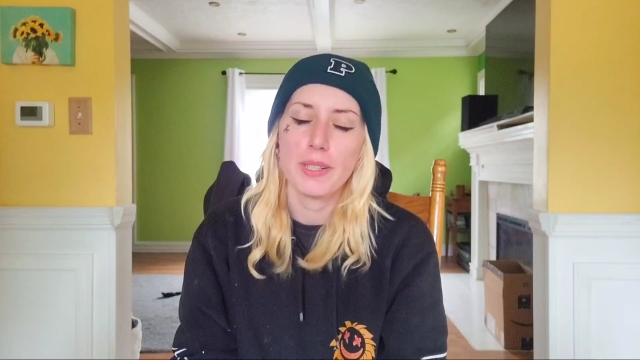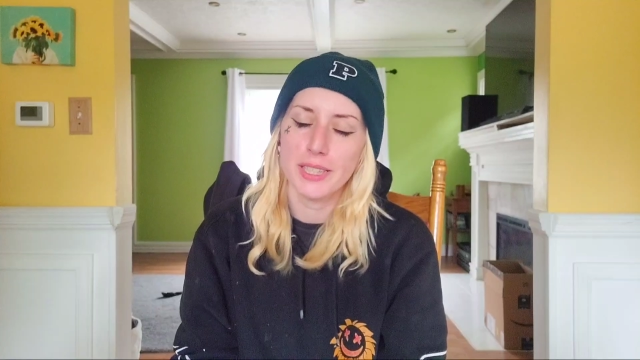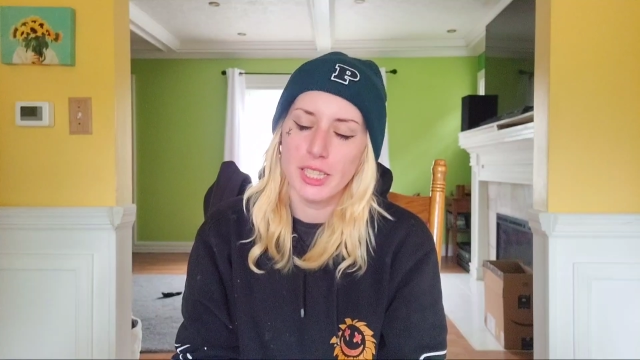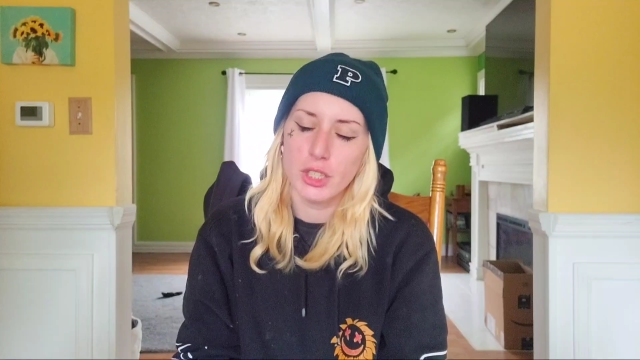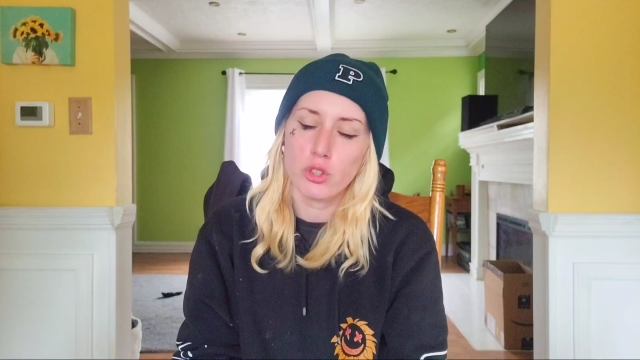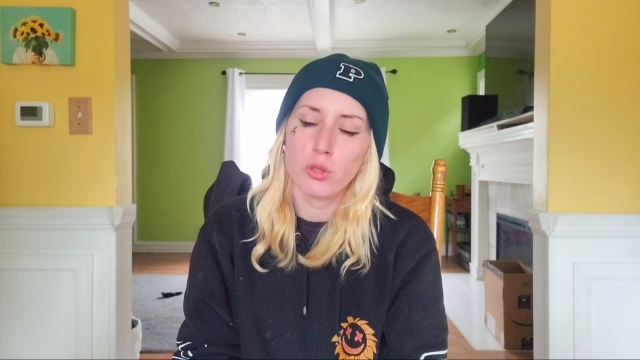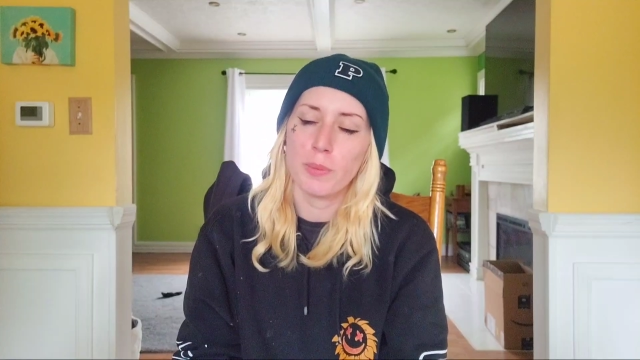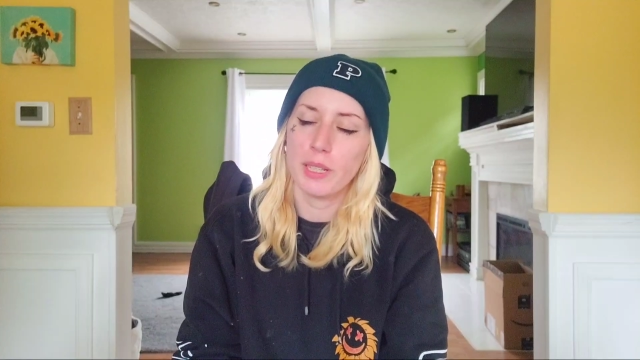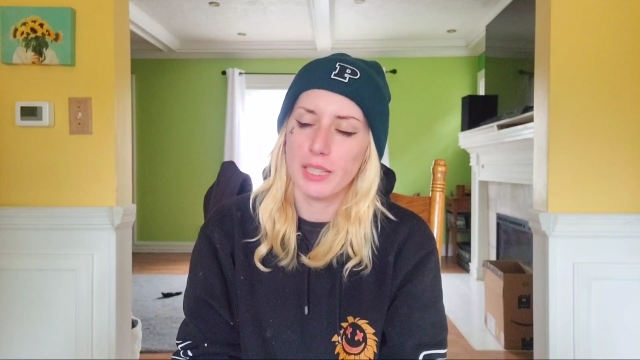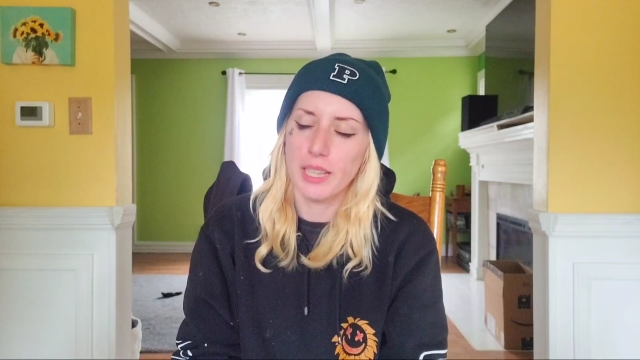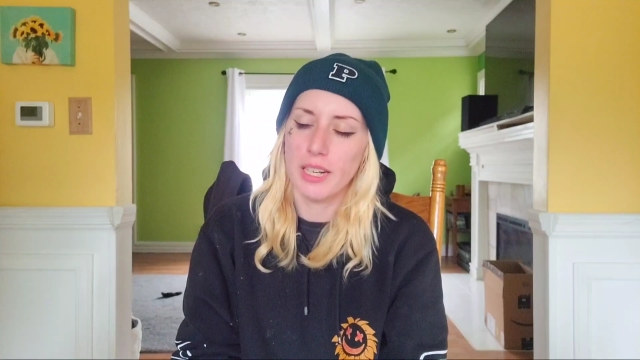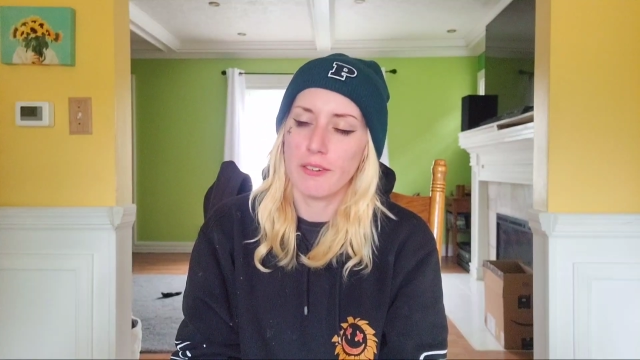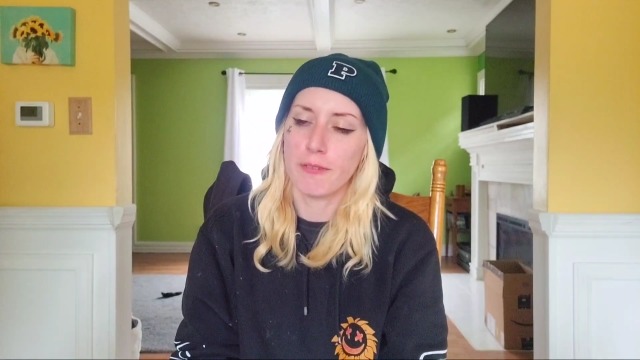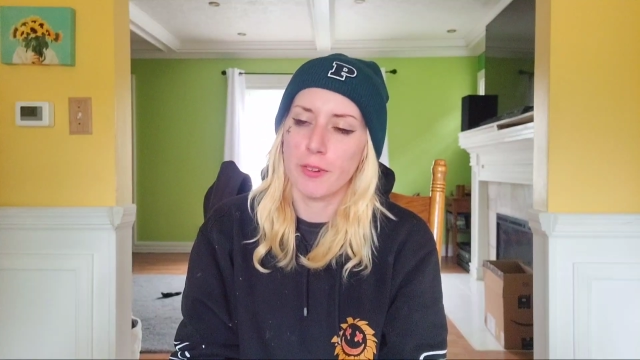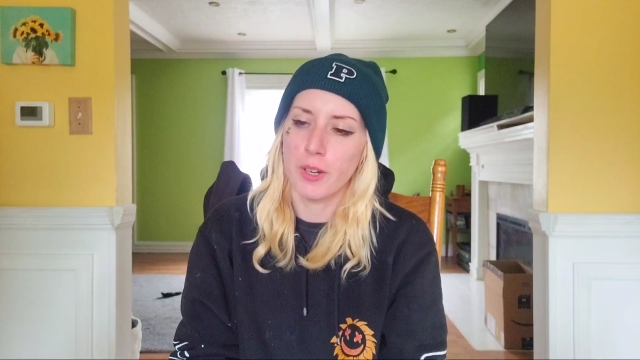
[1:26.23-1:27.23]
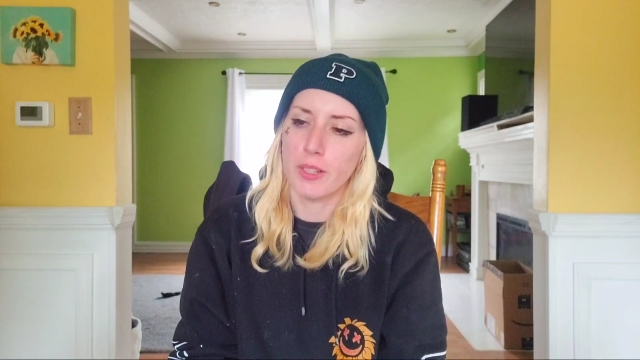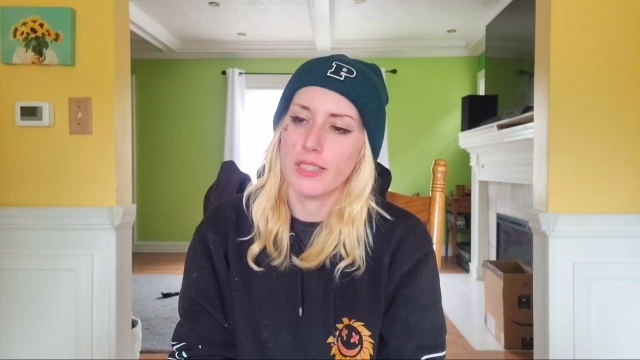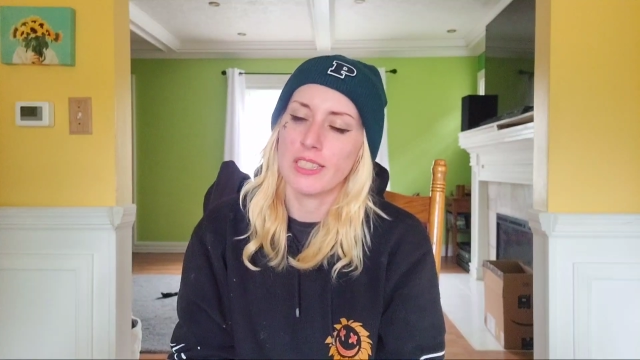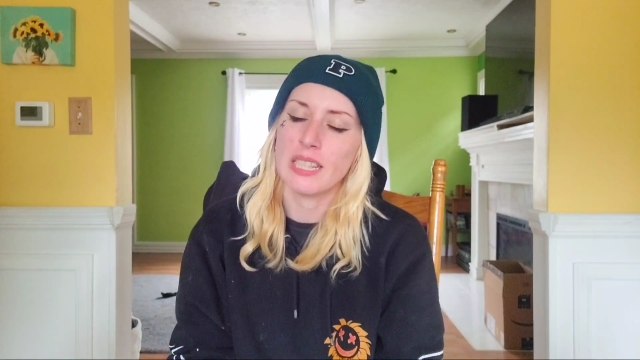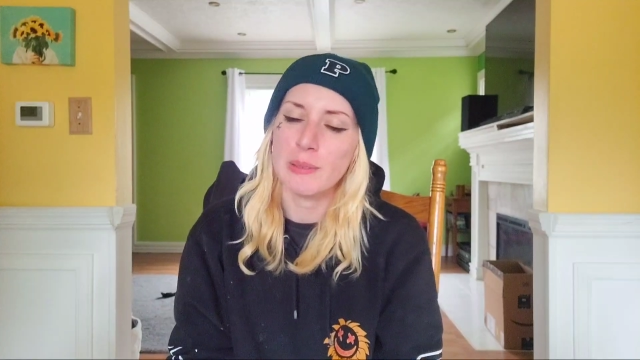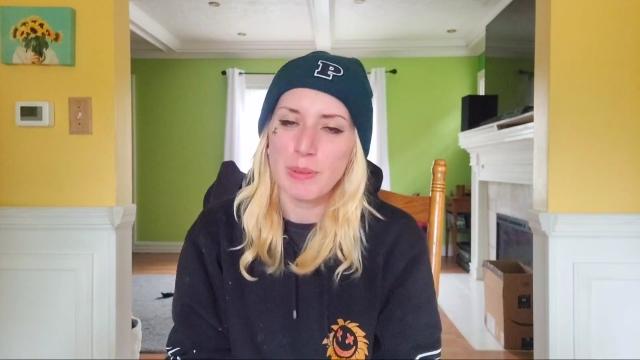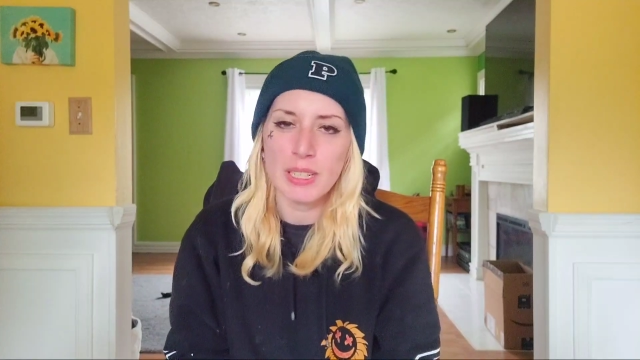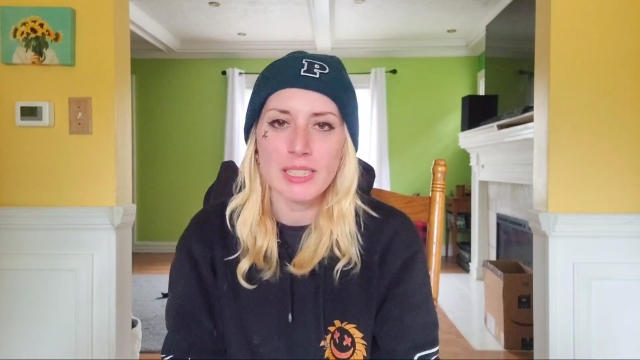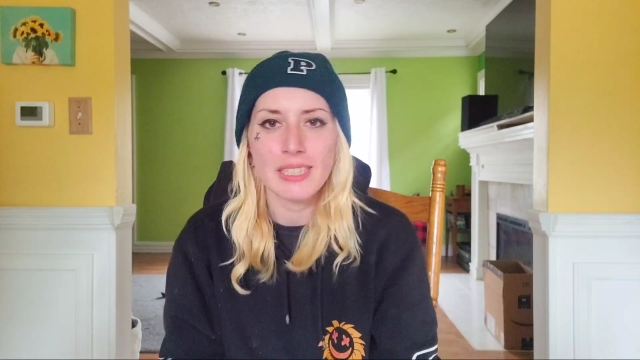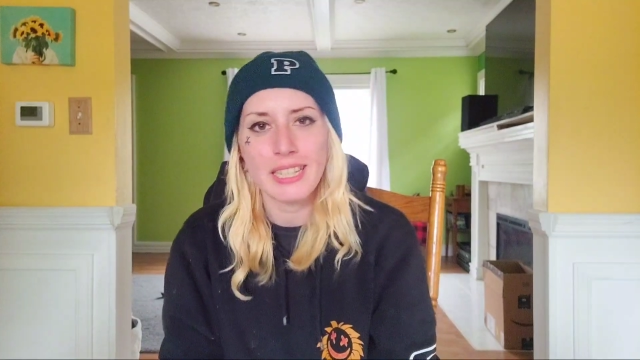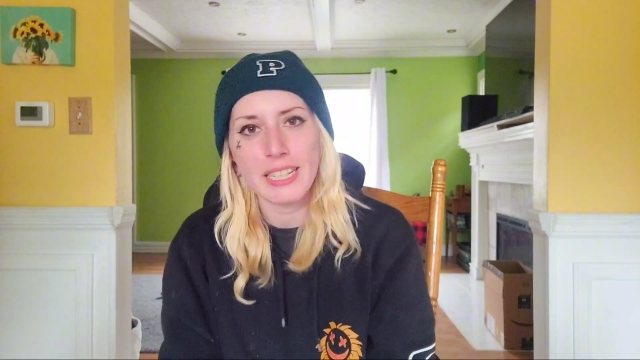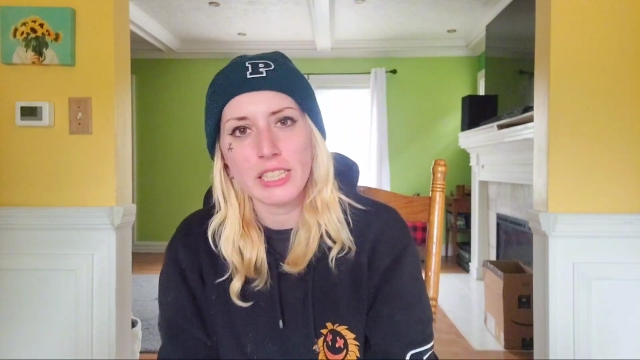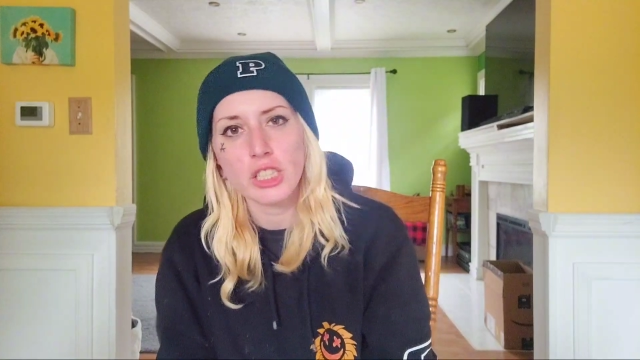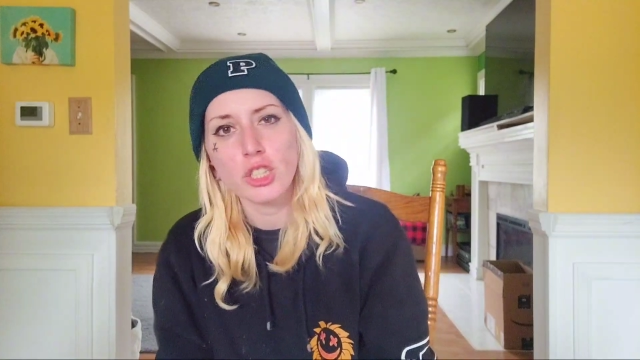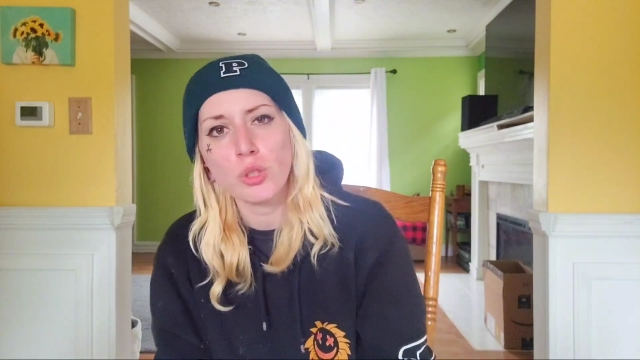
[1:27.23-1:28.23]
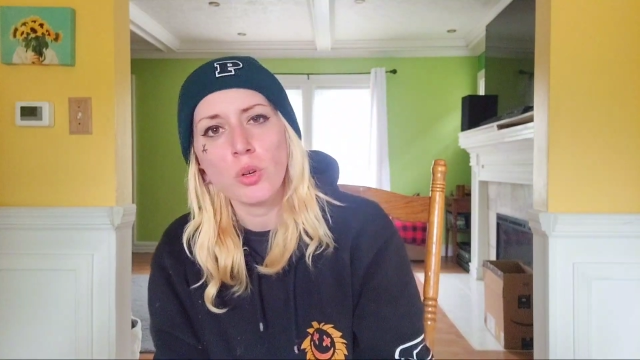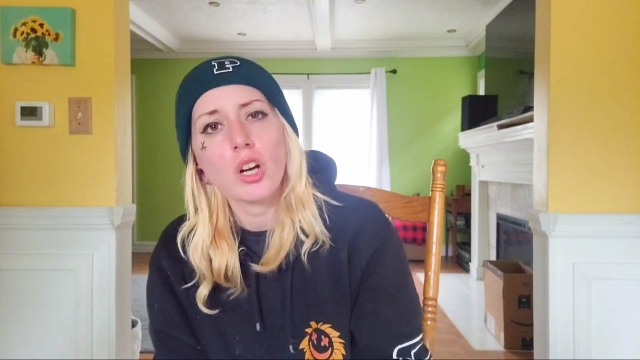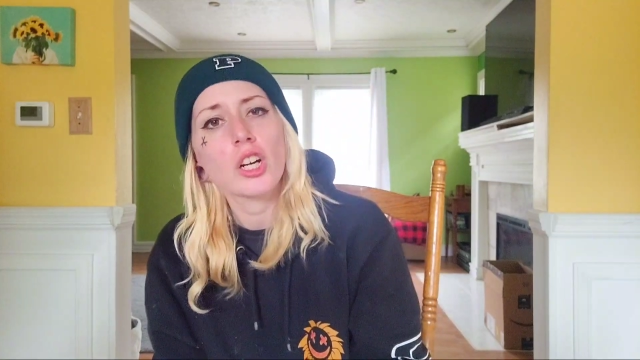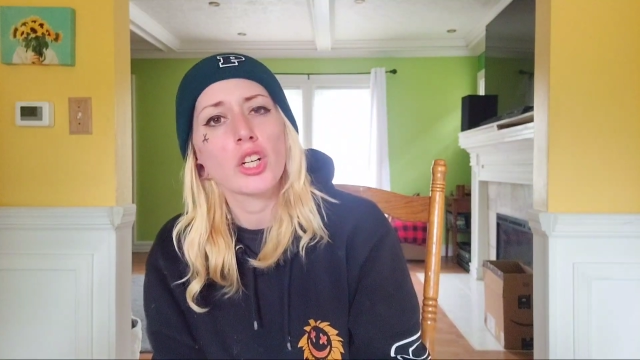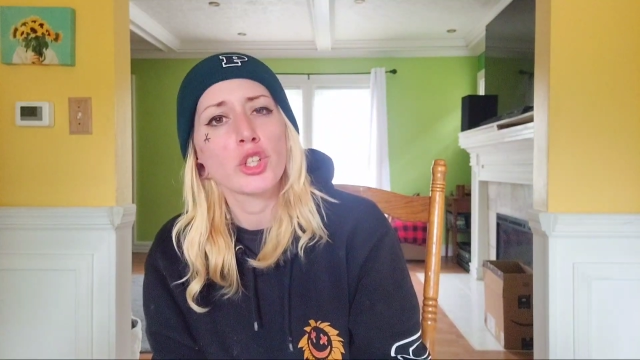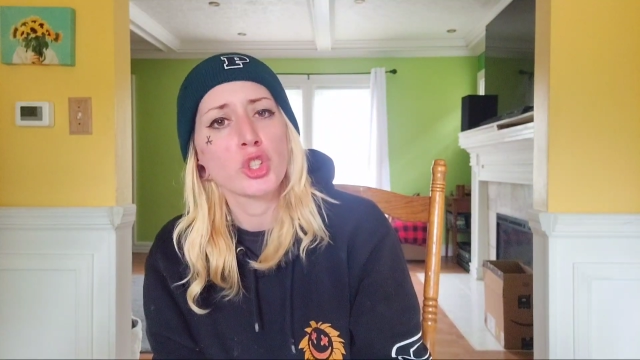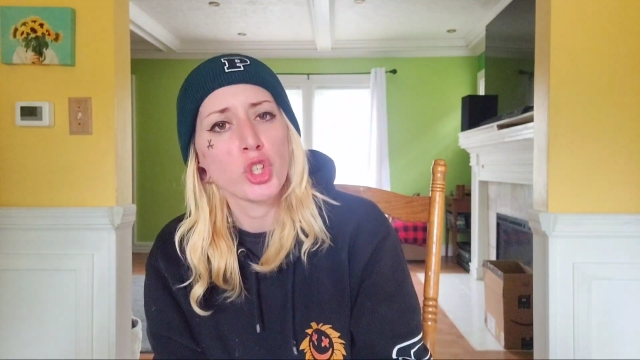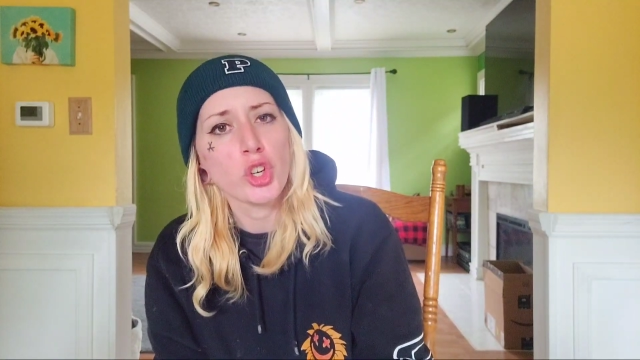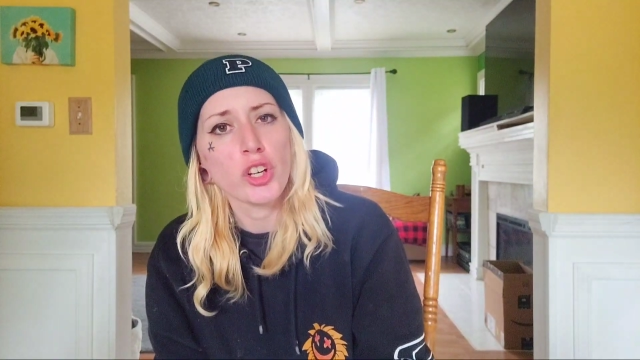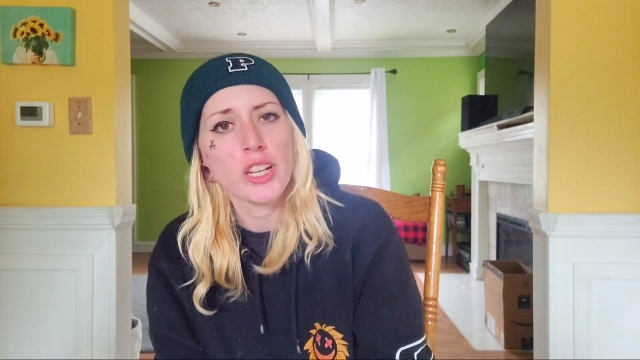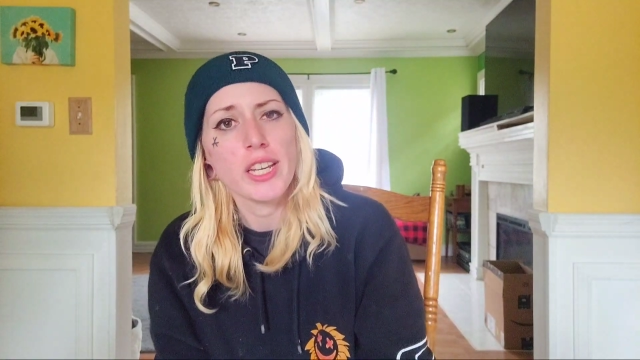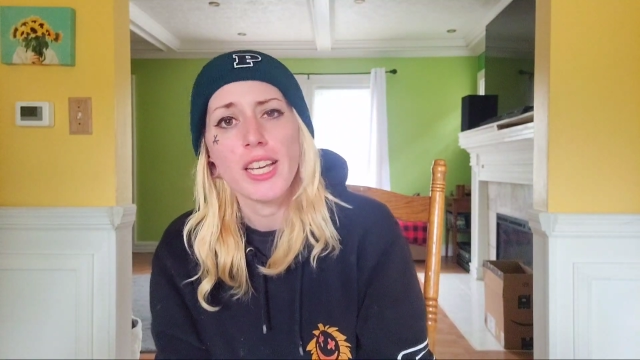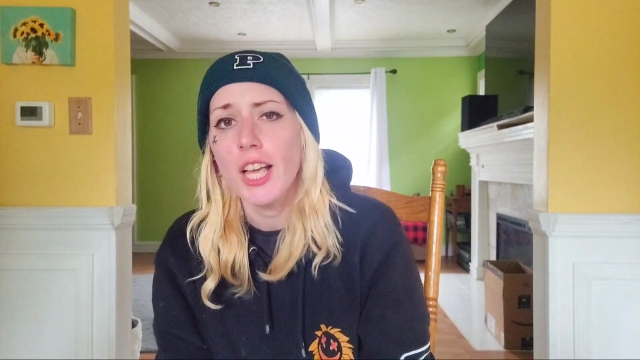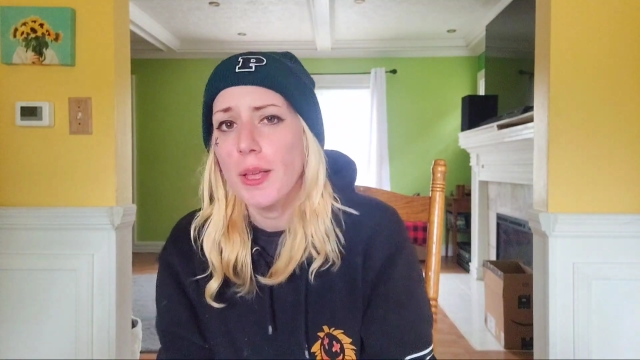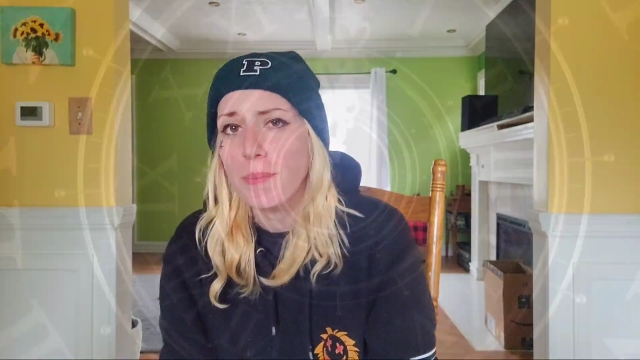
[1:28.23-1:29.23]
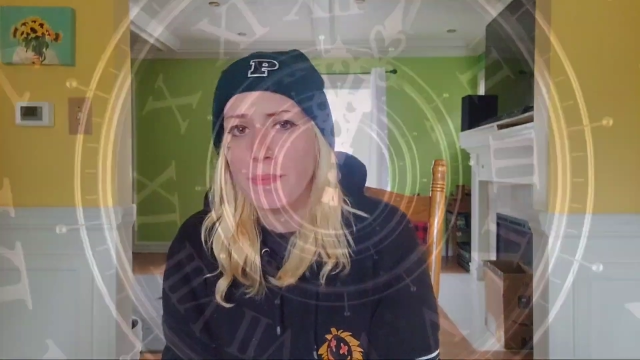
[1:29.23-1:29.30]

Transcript: But this will be a lot of fun, because I'm gonna take you on a journey